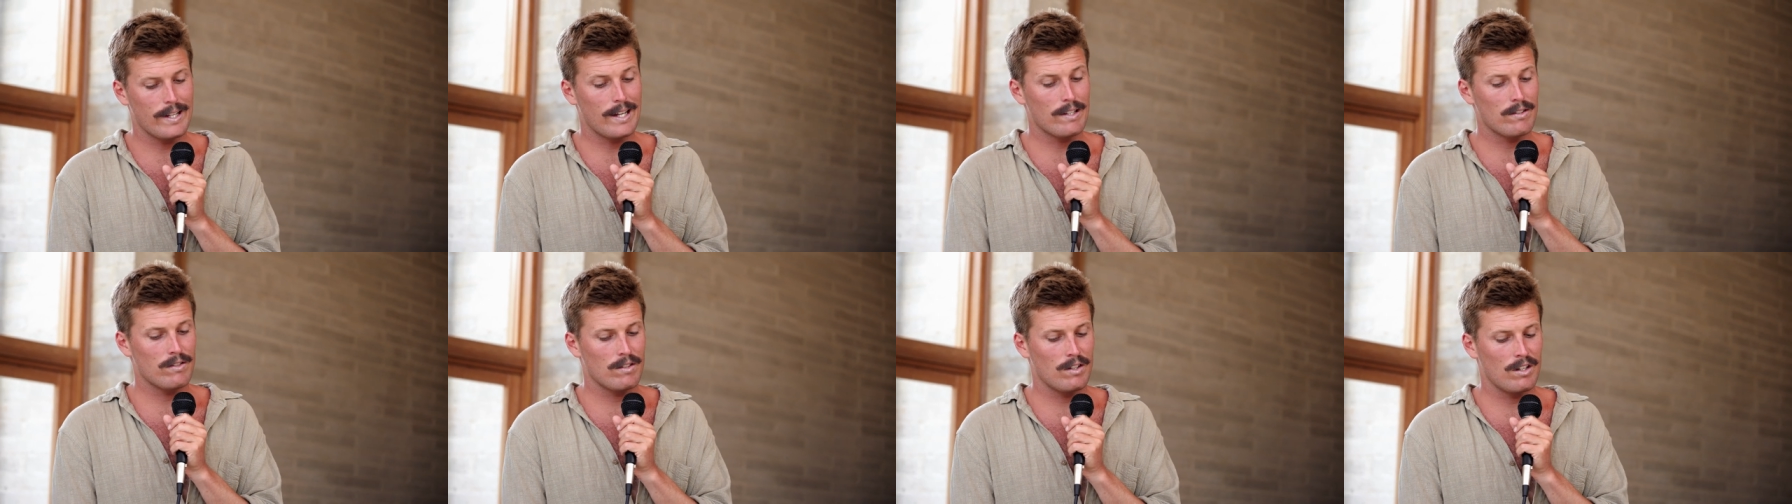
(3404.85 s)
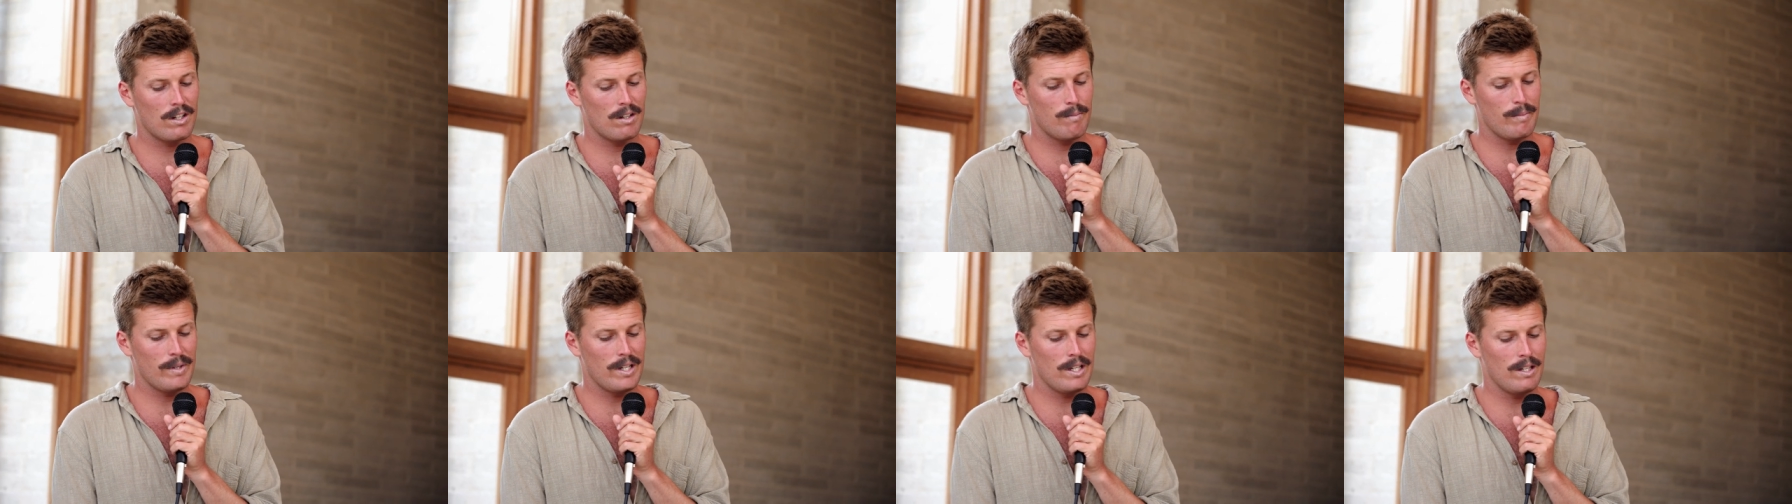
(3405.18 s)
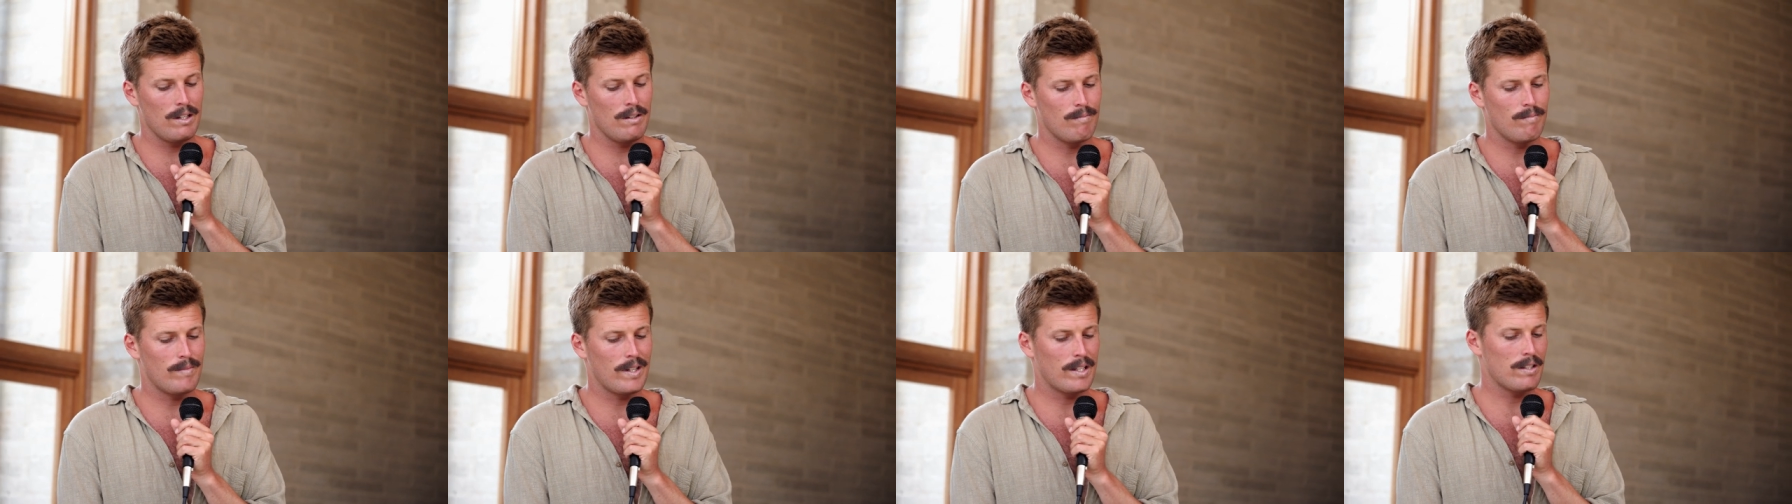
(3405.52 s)
that's gonna
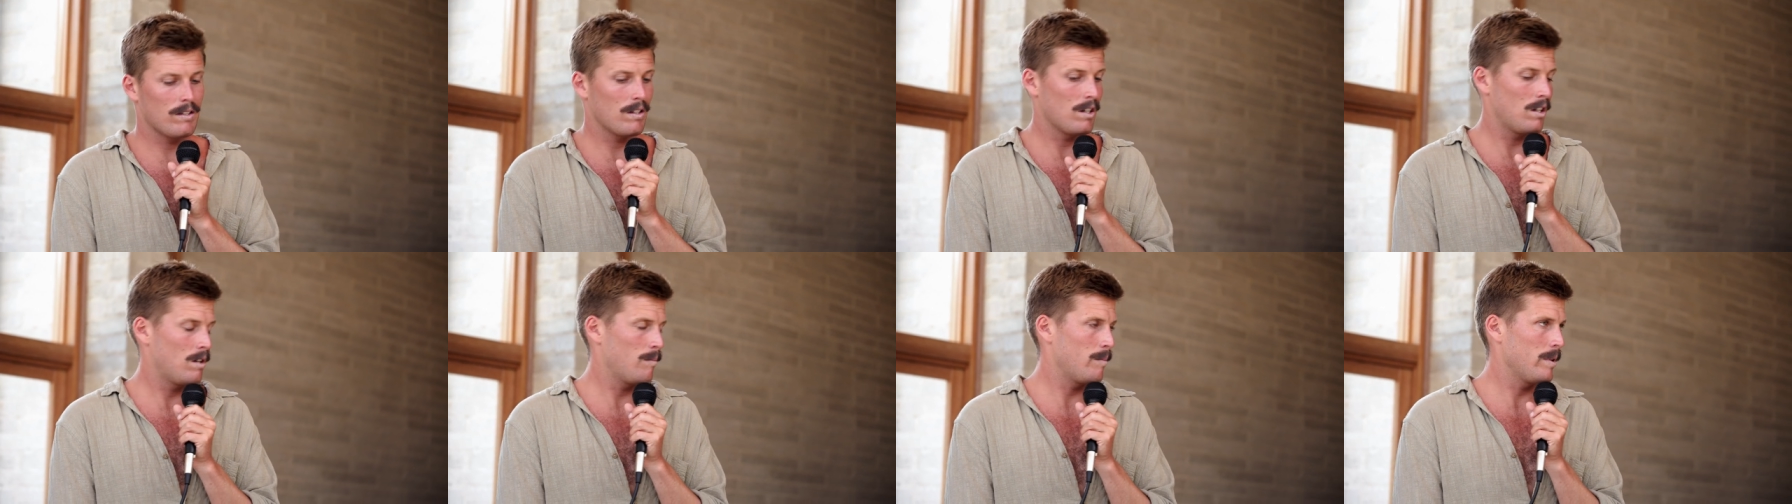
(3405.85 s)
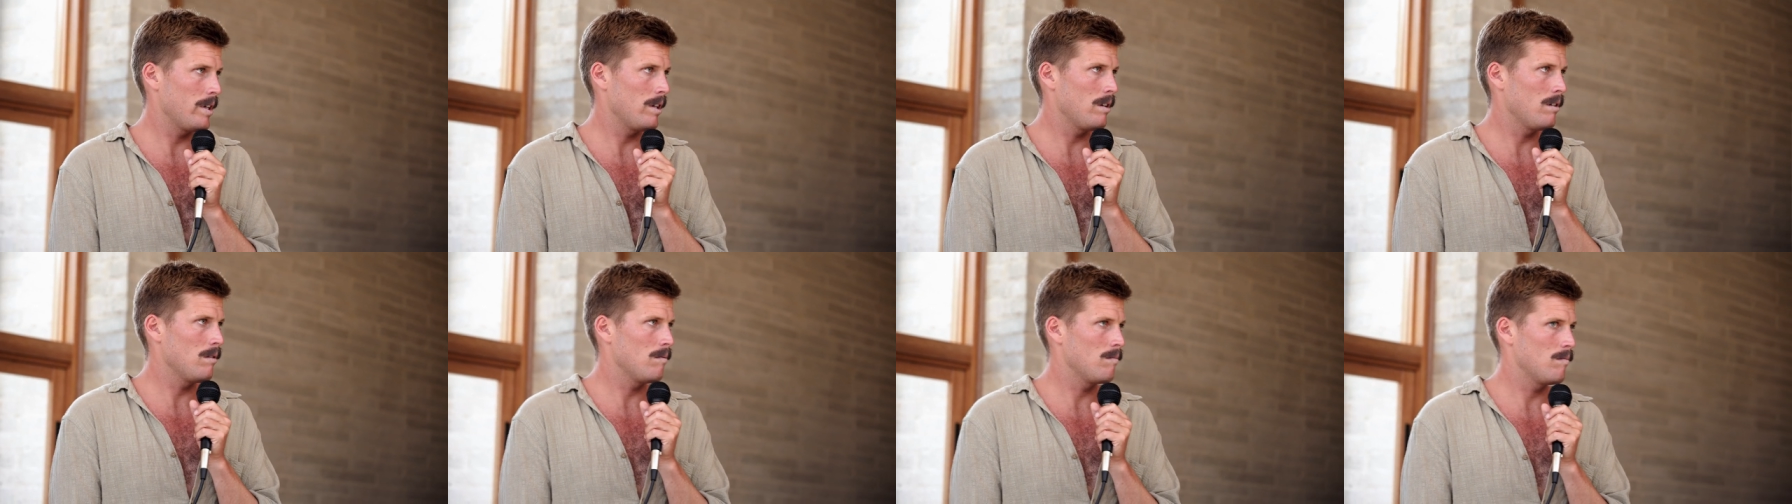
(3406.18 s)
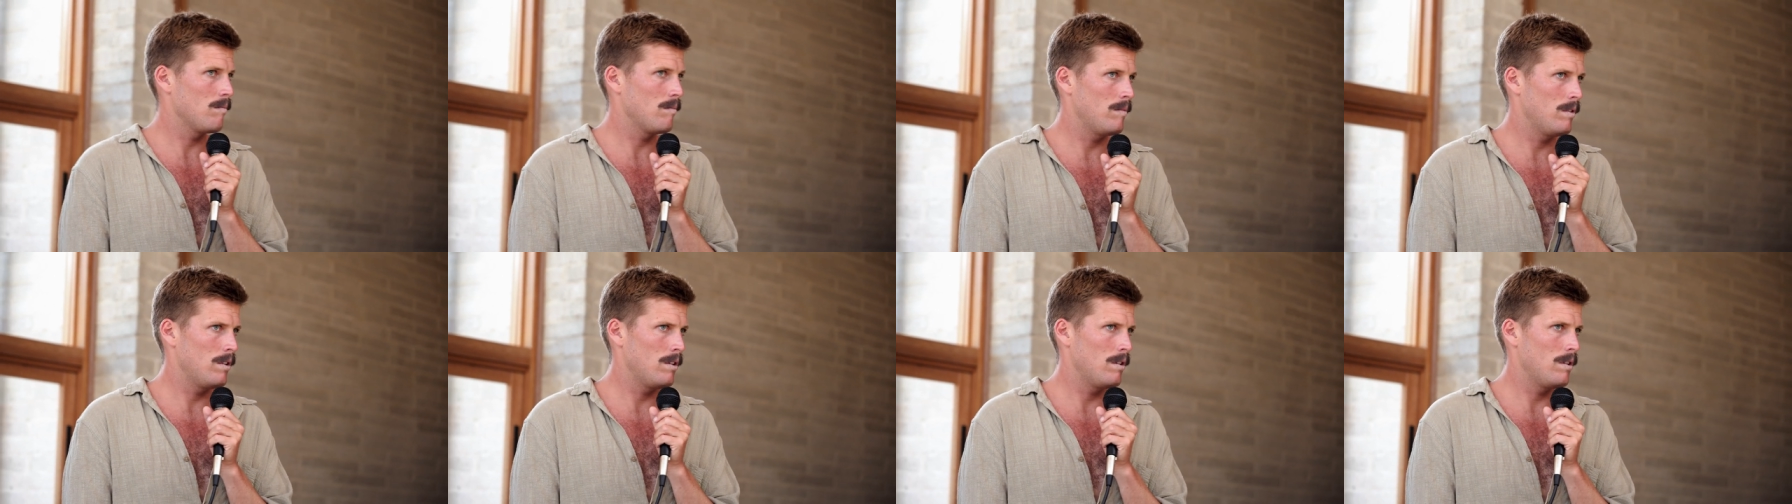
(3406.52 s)
be that's gonna be
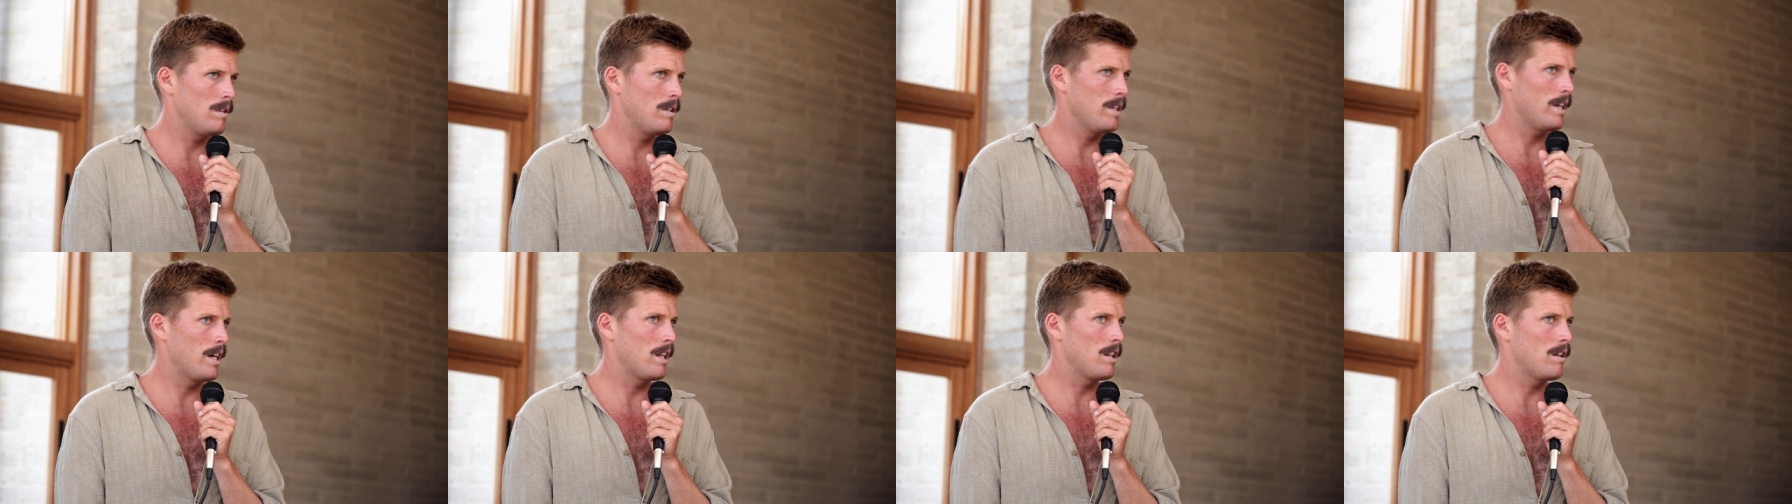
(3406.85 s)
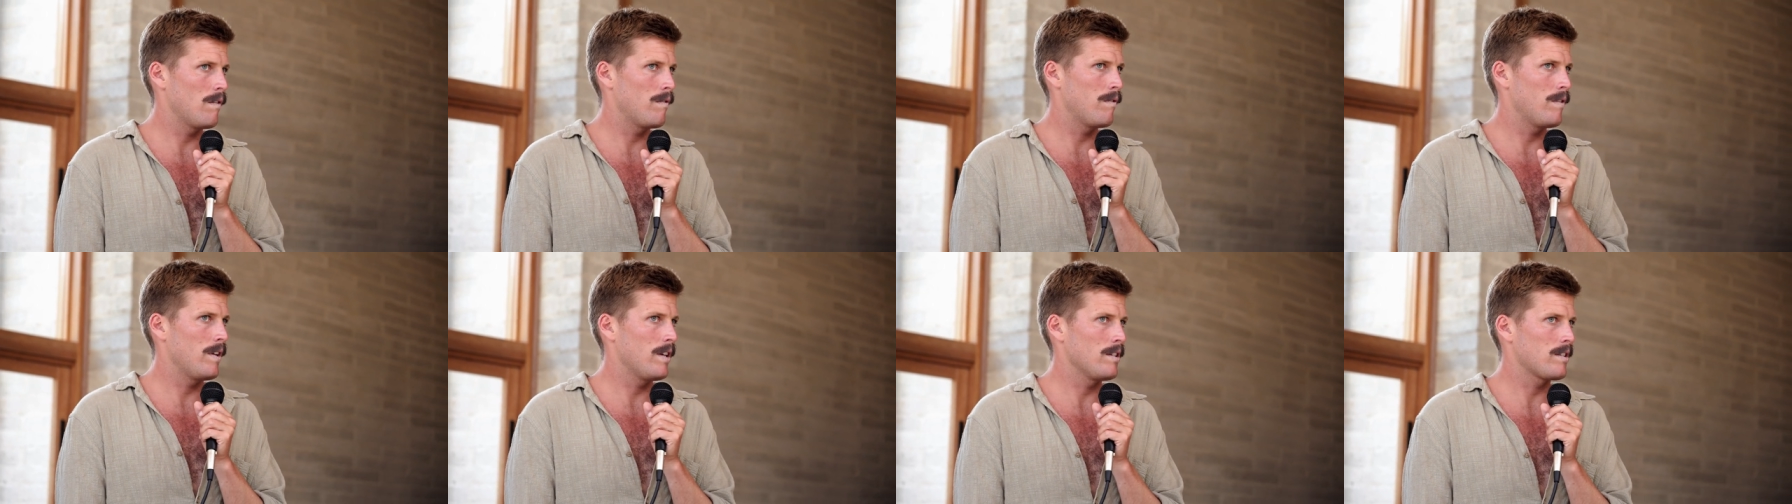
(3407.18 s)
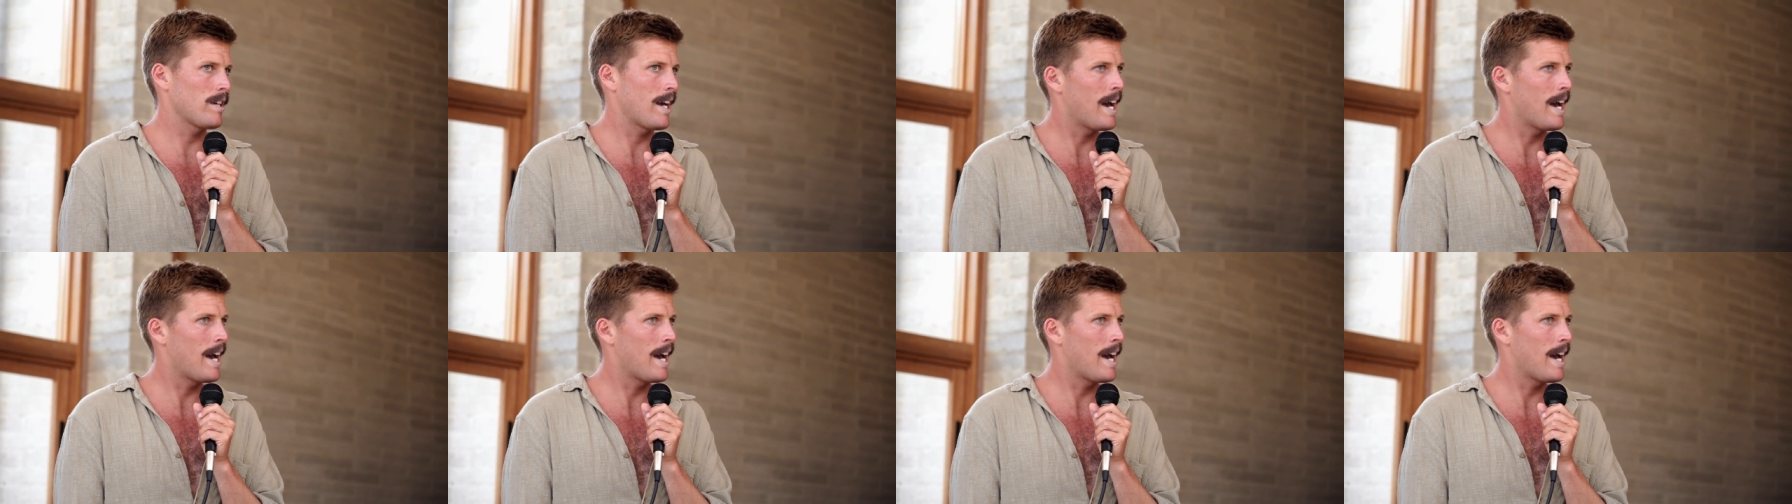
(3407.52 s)
the end of things.